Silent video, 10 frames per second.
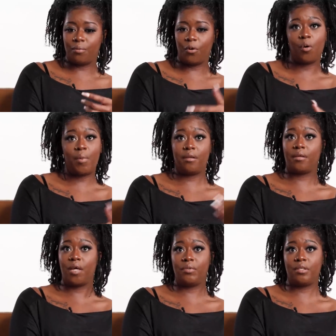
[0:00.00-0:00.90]
Going back to
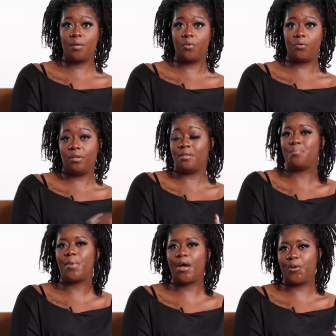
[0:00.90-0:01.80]
Kevin Samuels, it
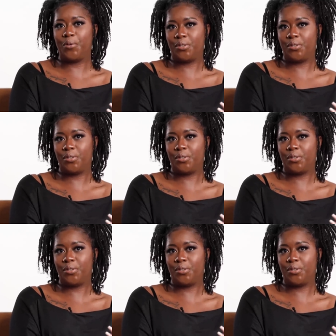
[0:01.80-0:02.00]
doesn't matter.